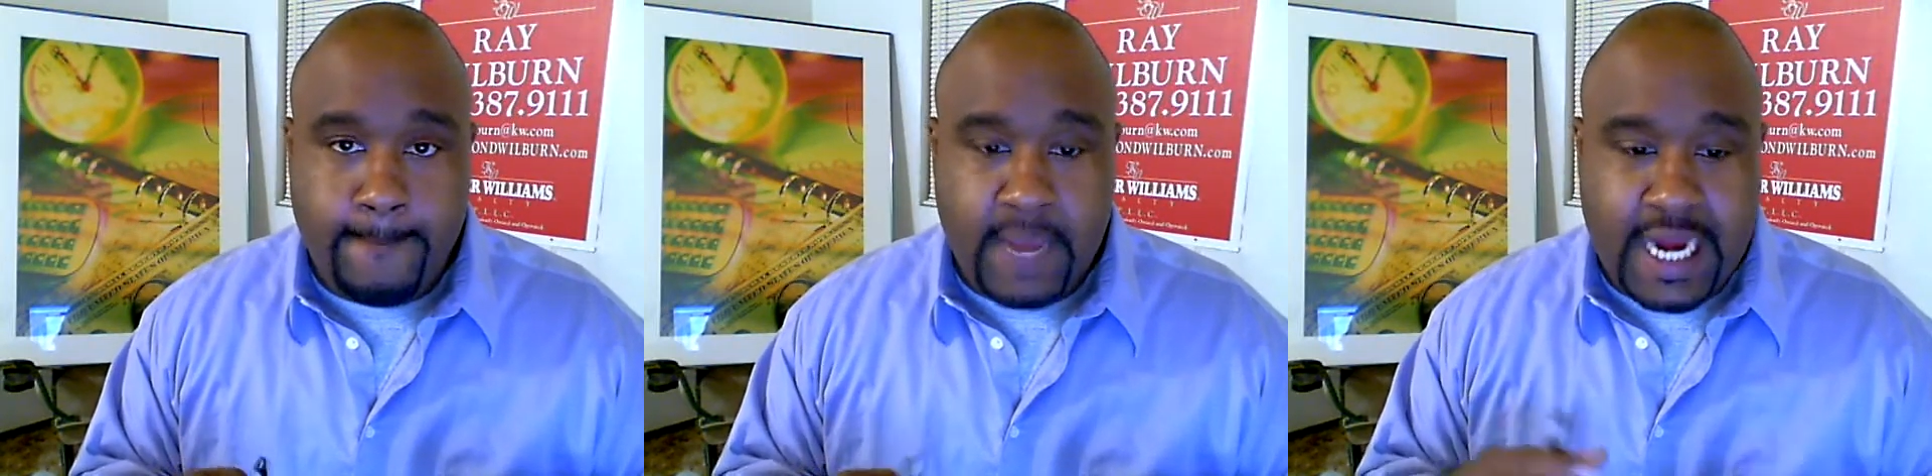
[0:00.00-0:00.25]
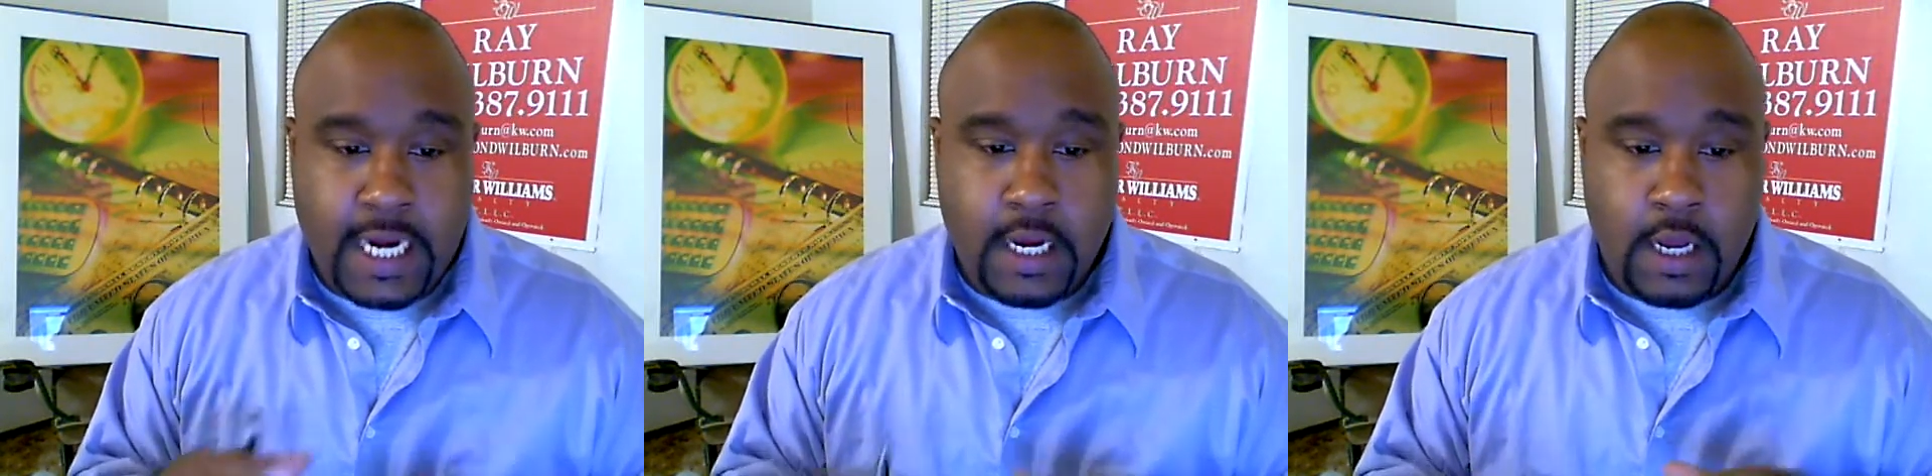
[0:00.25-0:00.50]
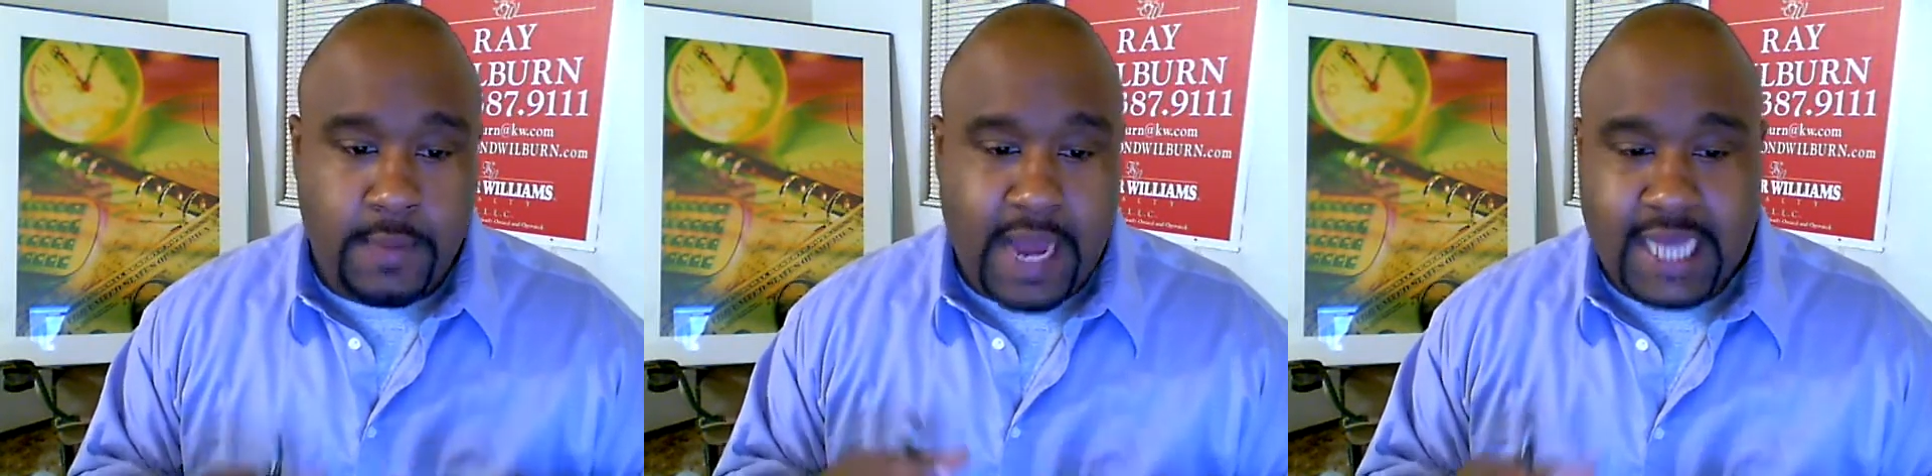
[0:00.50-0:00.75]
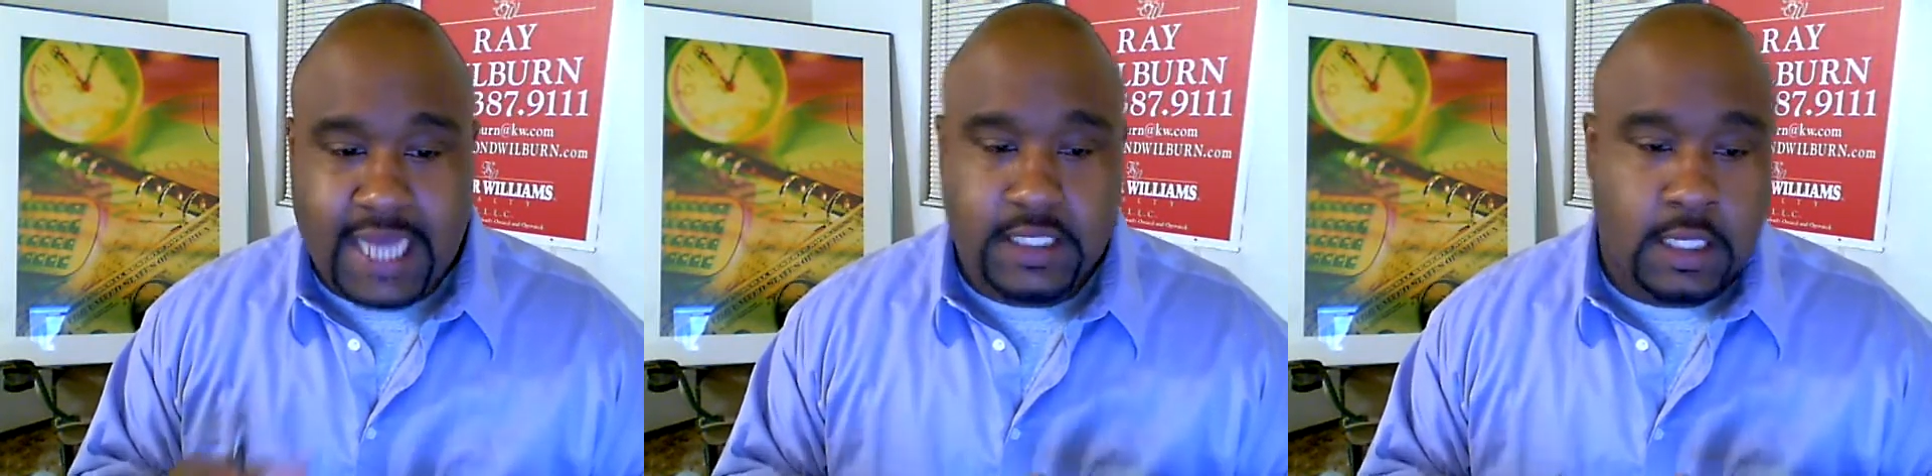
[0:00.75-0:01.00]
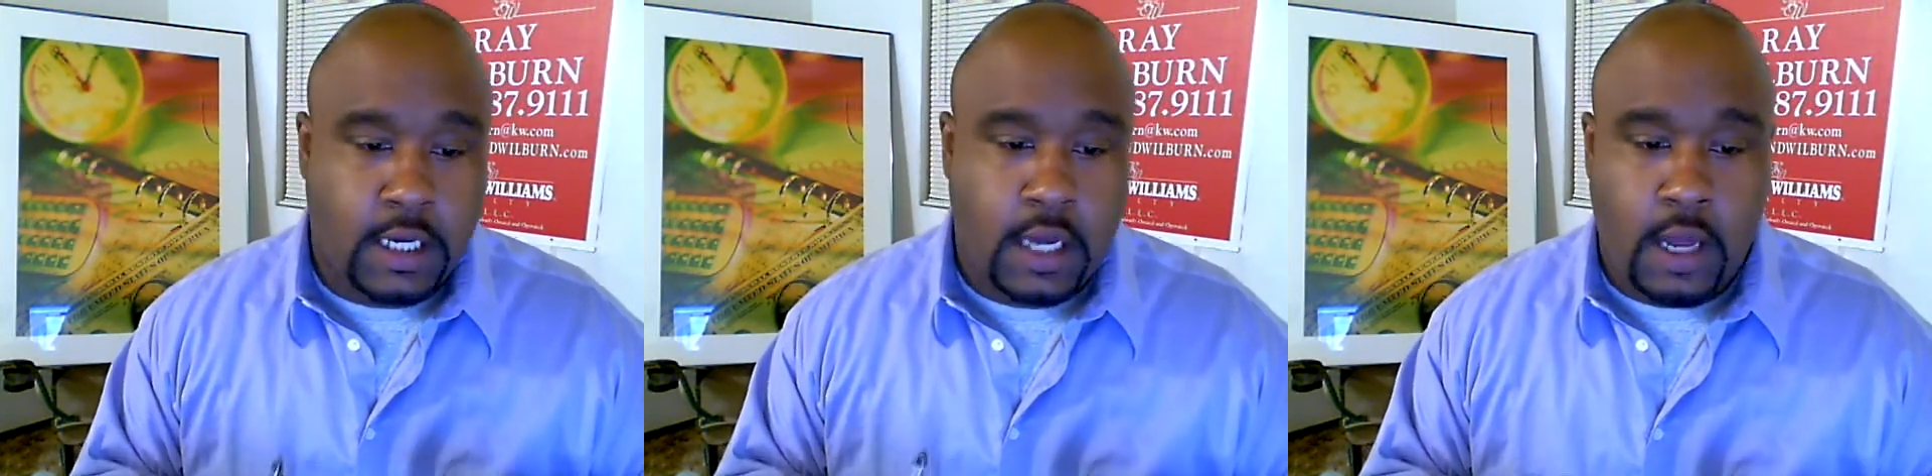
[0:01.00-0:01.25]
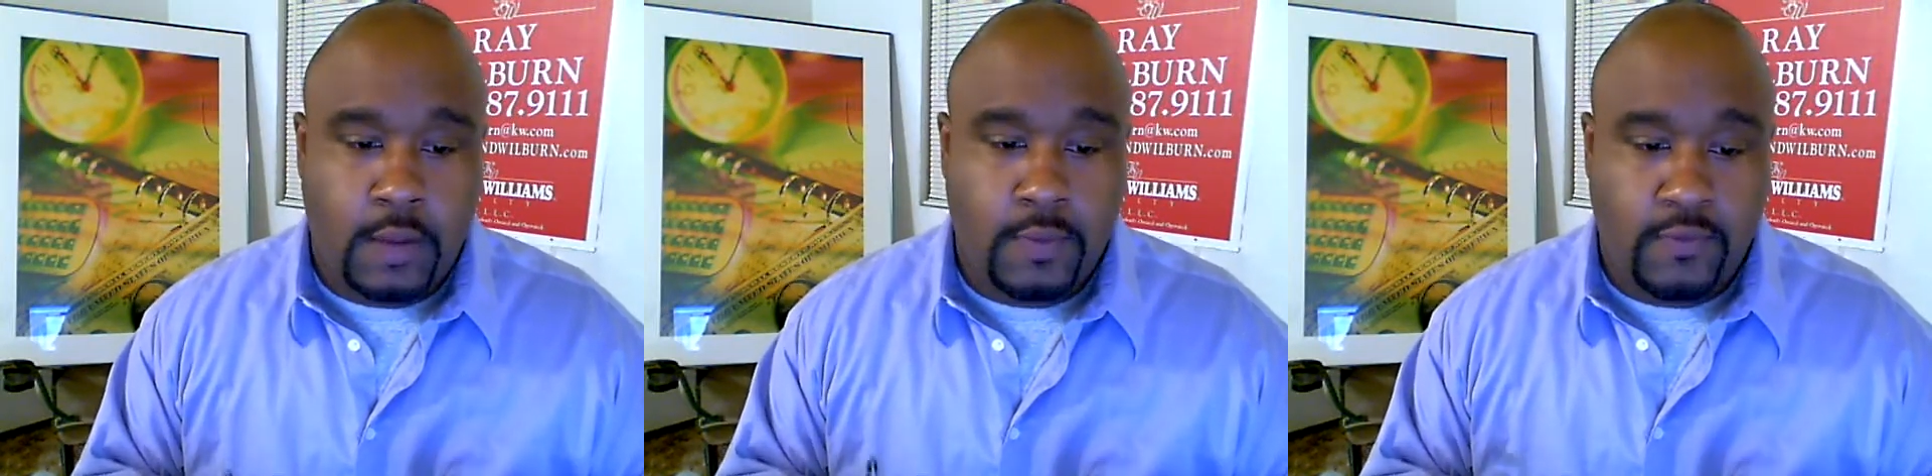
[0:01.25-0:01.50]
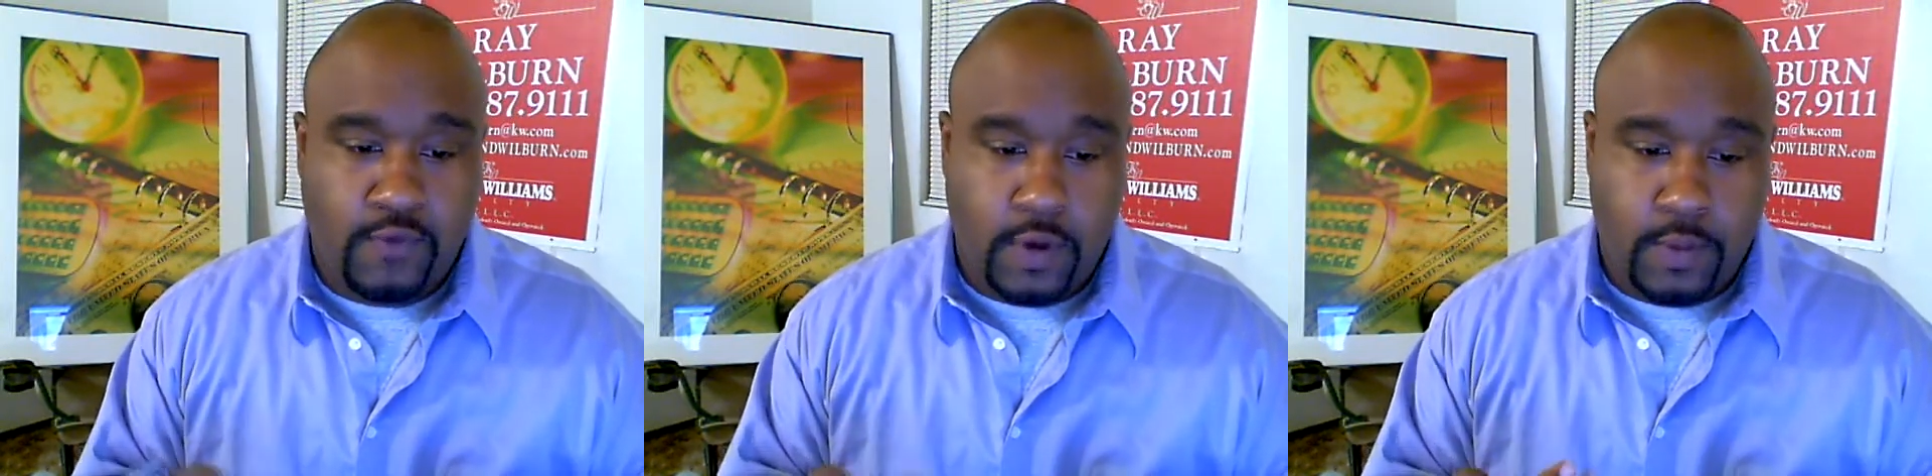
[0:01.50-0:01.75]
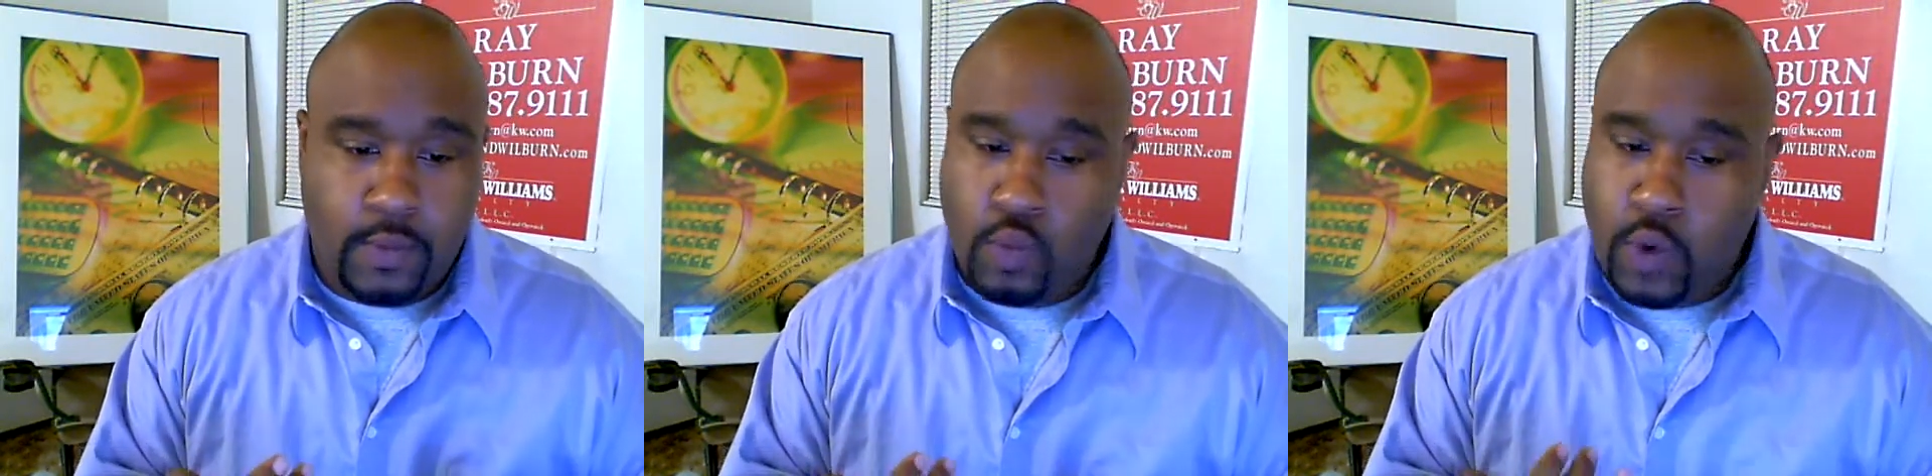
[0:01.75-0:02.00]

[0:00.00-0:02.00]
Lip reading: income has to come from